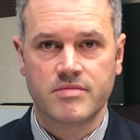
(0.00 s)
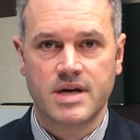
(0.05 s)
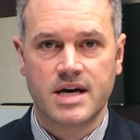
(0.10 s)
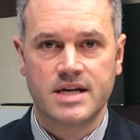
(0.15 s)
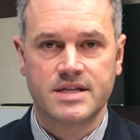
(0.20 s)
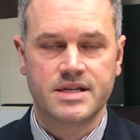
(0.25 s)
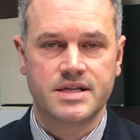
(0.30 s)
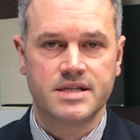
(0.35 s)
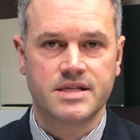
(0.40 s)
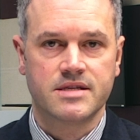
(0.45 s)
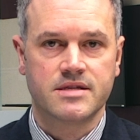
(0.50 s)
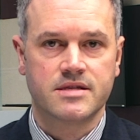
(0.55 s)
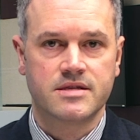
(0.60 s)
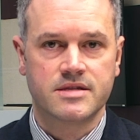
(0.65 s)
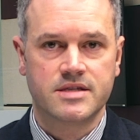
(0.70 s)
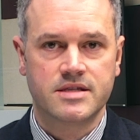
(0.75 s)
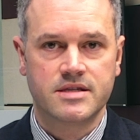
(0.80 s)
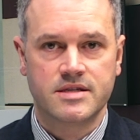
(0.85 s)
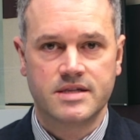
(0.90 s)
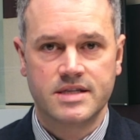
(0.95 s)
That is,
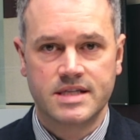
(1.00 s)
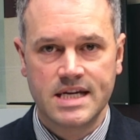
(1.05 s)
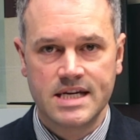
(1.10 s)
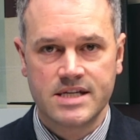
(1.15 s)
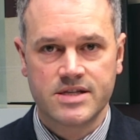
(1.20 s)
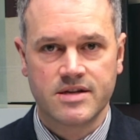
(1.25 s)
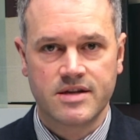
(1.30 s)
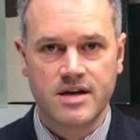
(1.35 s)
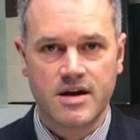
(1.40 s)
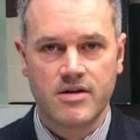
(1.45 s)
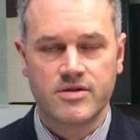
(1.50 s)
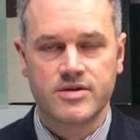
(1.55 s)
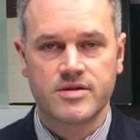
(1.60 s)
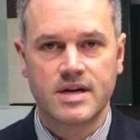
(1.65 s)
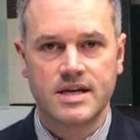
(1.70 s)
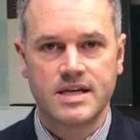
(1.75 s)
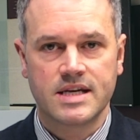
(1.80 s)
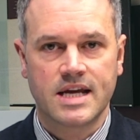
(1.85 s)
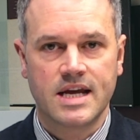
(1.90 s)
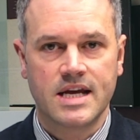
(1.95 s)
the, the data there
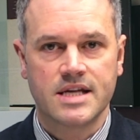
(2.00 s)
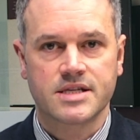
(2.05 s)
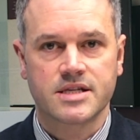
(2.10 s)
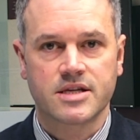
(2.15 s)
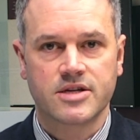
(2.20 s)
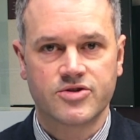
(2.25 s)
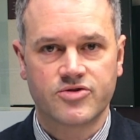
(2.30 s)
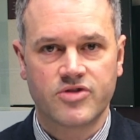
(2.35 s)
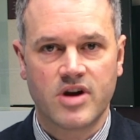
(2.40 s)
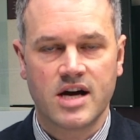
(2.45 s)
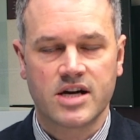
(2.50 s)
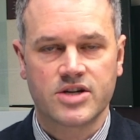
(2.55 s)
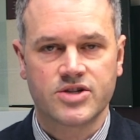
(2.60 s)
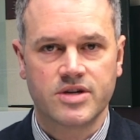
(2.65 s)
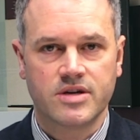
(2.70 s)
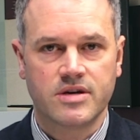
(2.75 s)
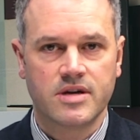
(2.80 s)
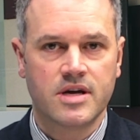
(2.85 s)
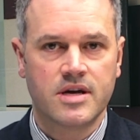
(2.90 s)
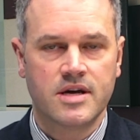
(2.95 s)
indicates
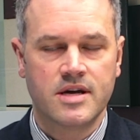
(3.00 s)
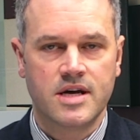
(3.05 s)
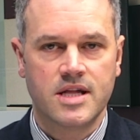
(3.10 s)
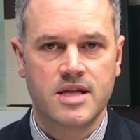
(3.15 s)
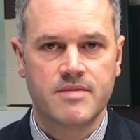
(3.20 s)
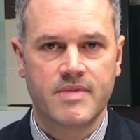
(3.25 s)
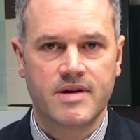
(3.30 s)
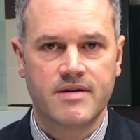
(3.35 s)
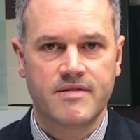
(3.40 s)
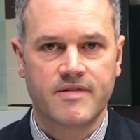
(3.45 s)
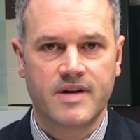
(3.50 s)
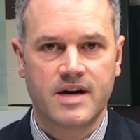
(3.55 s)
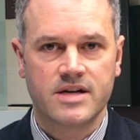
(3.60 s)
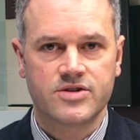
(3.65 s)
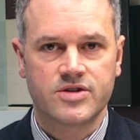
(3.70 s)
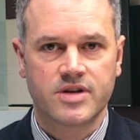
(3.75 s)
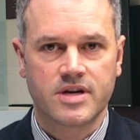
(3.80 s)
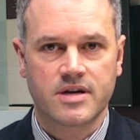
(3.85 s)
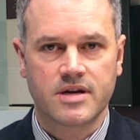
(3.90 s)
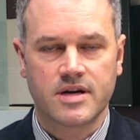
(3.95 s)
contraction in the
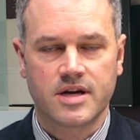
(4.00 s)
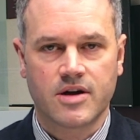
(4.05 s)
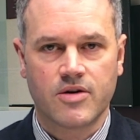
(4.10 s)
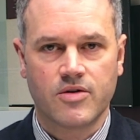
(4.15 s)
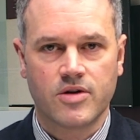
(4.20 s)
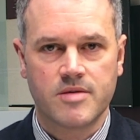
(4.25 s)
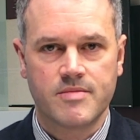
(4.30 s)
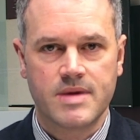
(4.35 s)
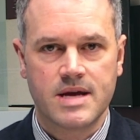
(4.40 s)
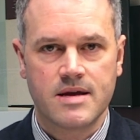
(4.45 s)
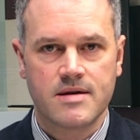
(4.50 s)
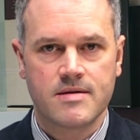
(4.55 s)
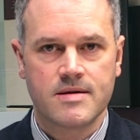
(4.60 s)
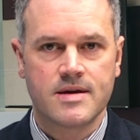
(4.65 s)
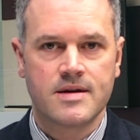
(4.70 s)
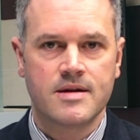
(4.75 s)
manufacturing economy.